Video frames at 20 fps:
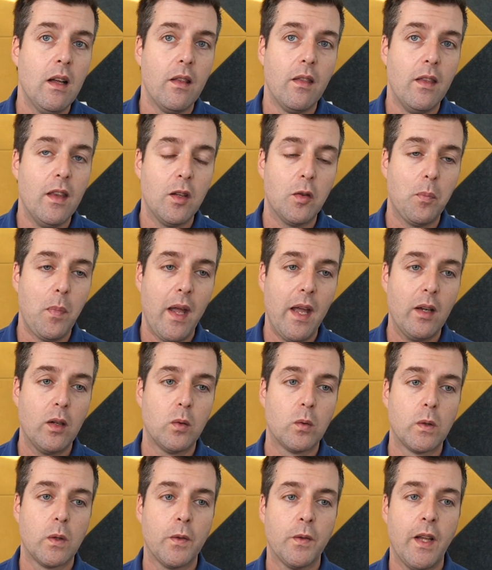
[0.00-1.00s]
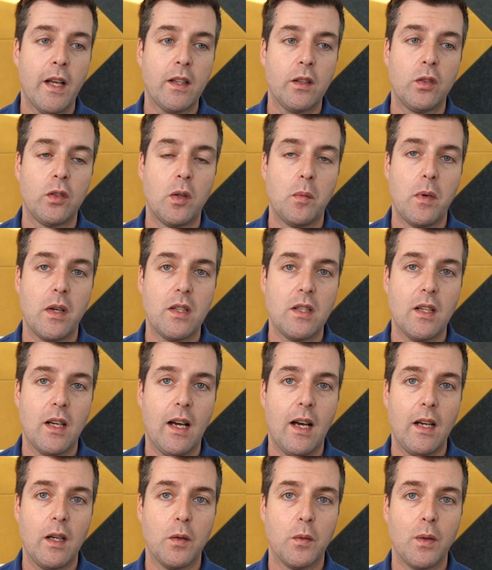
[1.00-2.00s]
This panel reflects so much at
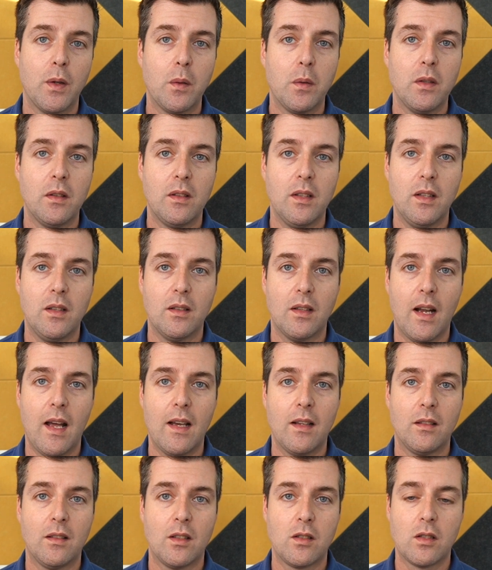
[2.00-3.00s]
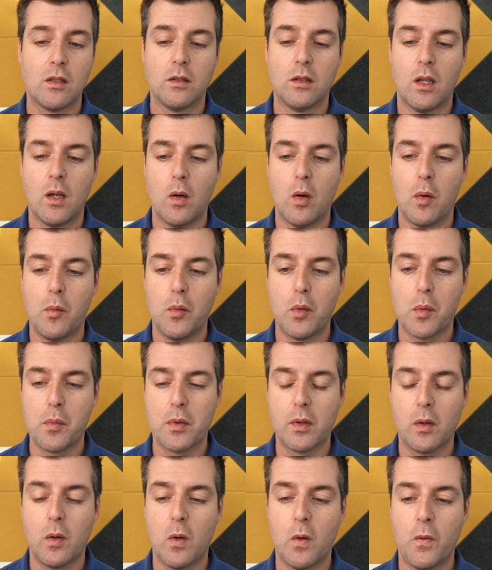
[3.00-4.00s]
higher frequencies and has such a low
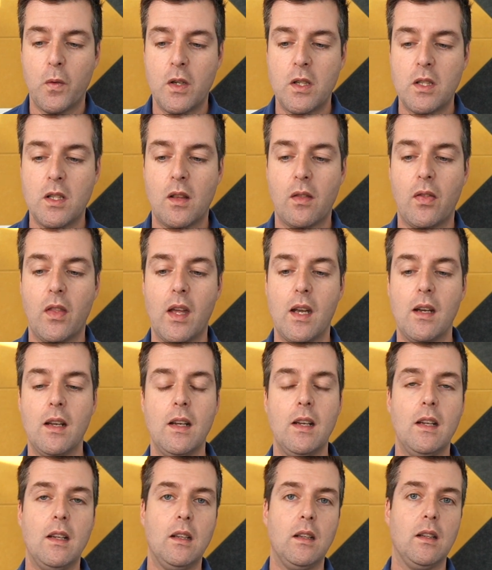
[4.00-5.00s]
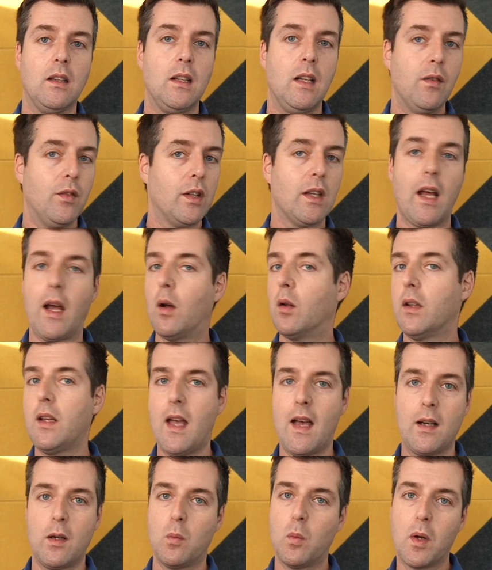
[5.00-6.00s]
absorption coefficient that given I only
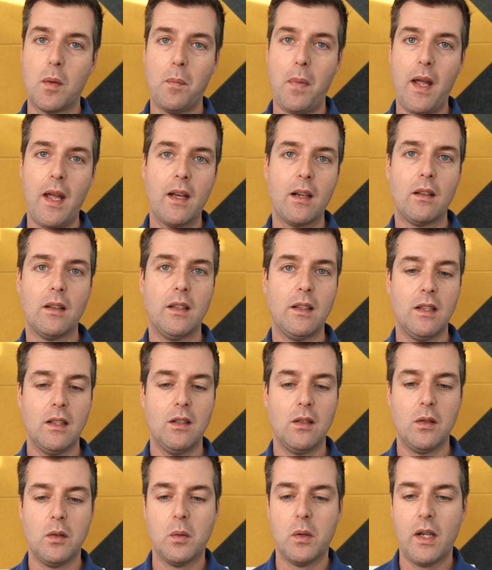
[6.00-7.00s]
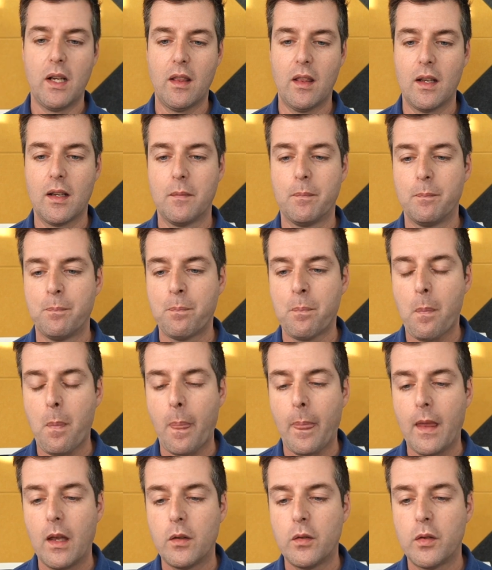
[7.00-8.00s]
added one panel, it didn't do anything.
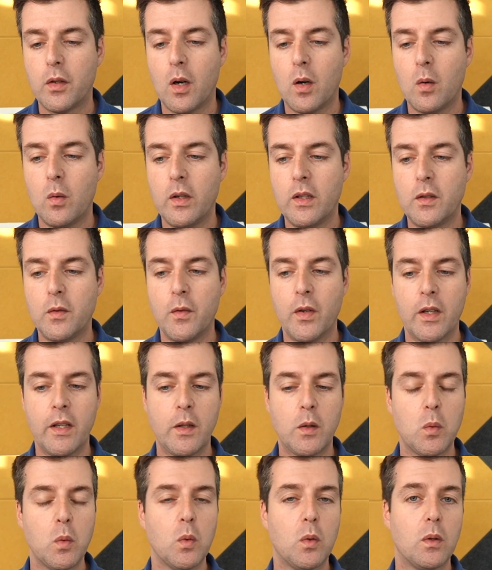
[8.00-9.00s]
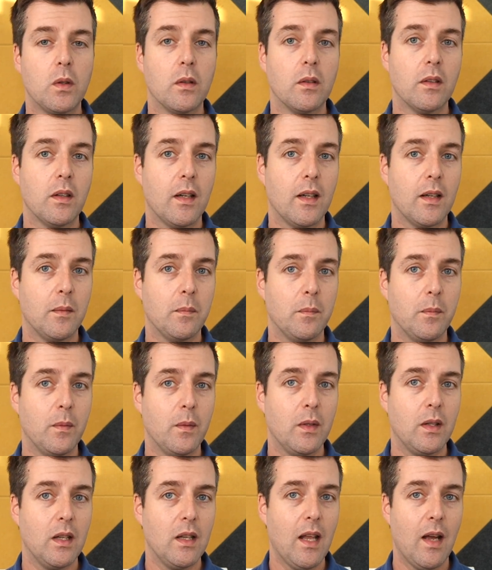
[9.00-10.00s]
So it's very cool. Um,
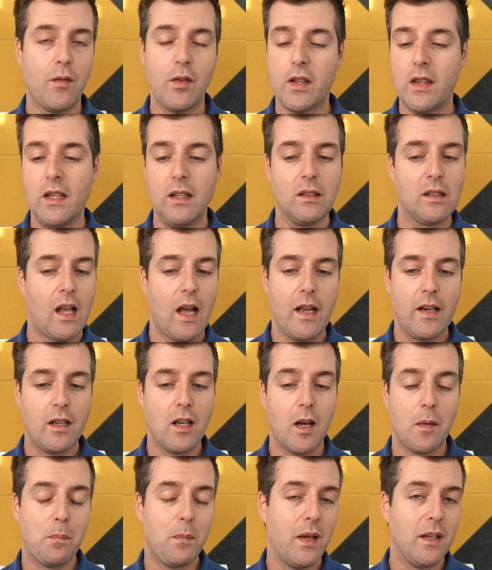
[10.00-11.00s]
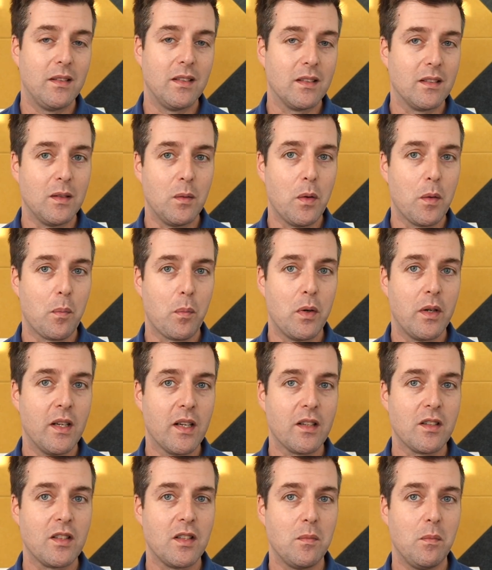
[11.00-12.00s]
everything lined up basically with
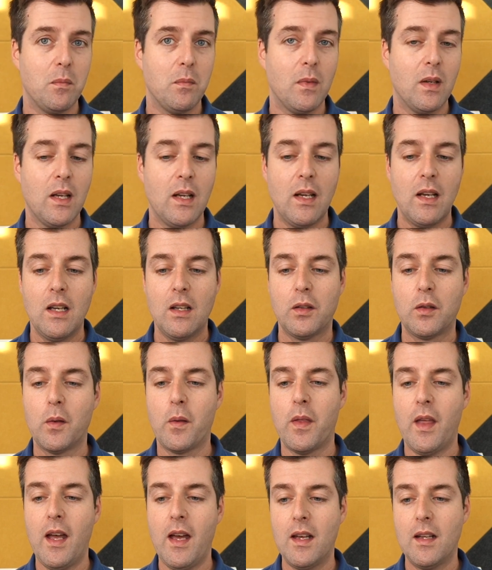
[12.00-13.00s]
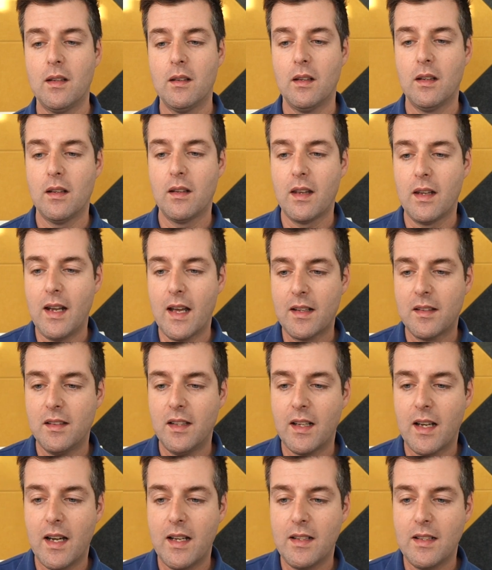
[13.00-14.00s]
prediction. So then the next
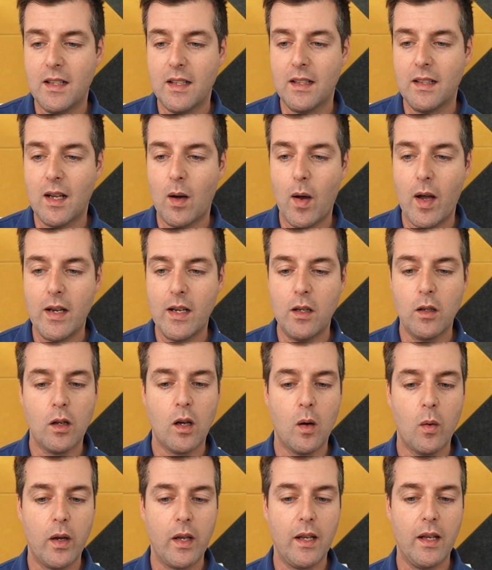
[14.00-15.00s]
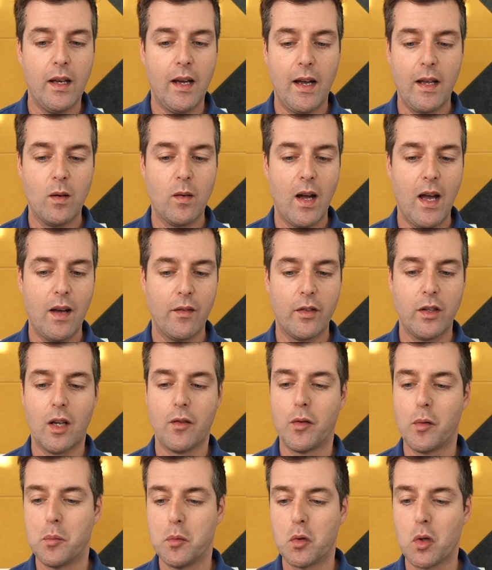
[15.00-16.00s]
thing I did, now I didn't go and get, I don't have
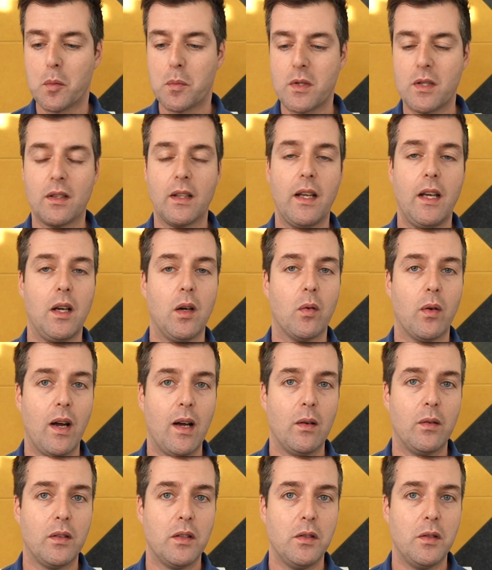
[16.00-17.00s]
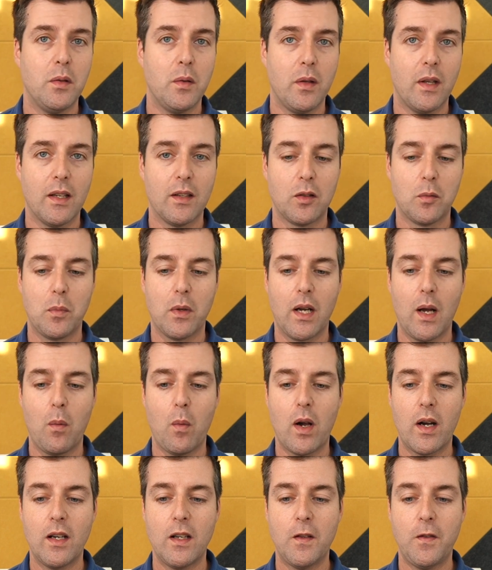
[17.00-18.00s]
enough absorption laying around to do this, but I
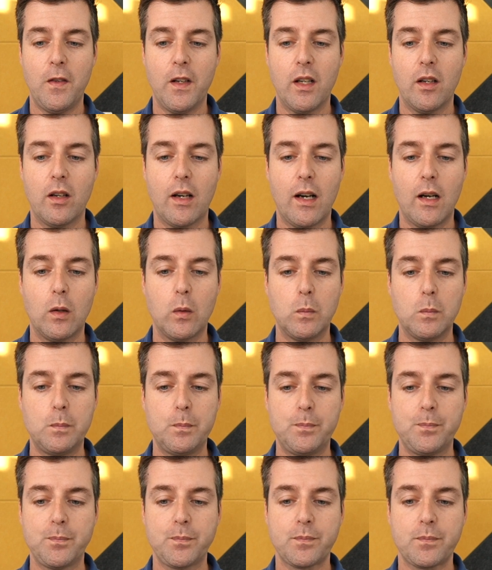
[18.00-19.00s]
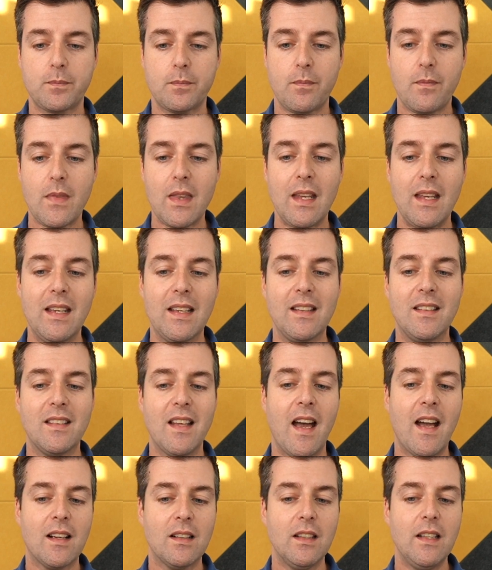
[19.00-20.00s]
wanted to figure out
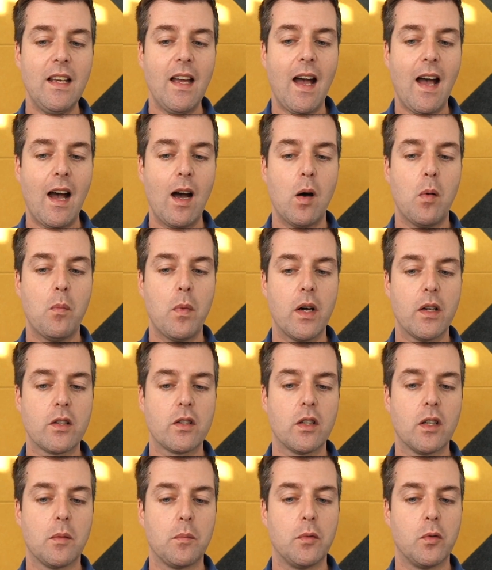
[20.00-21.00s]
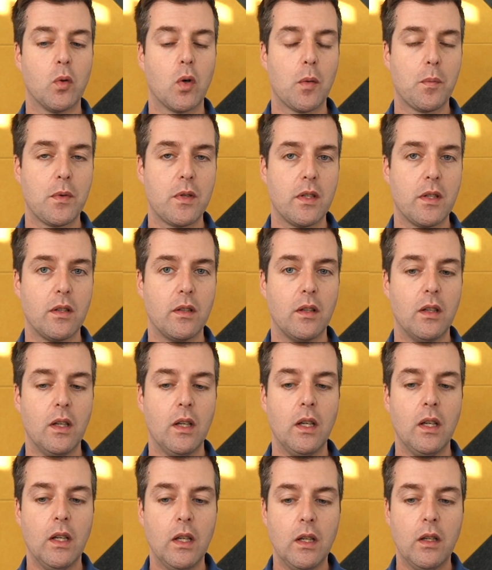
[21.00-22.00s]
exactly how much absorption
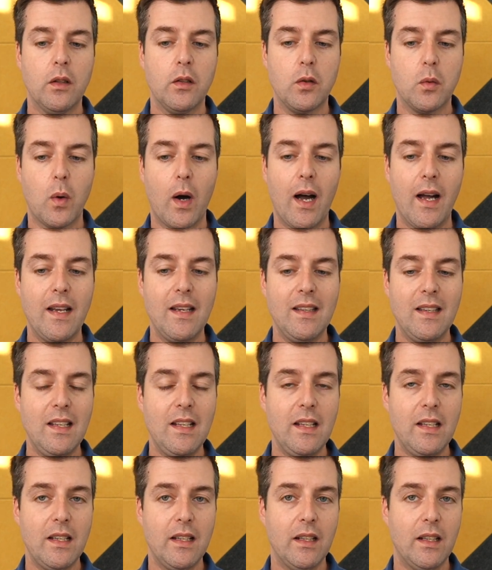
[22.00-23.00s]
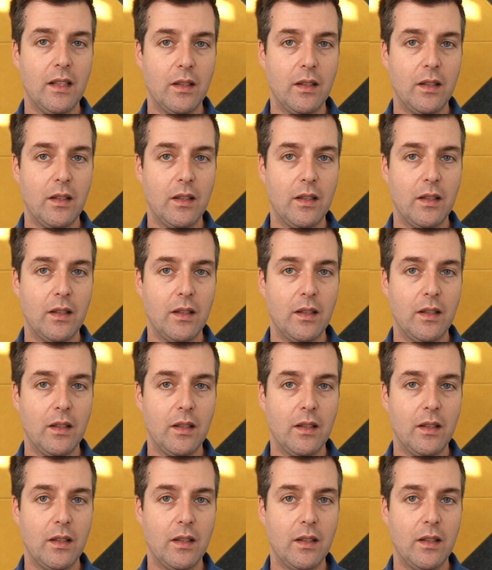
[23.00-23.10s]
do I need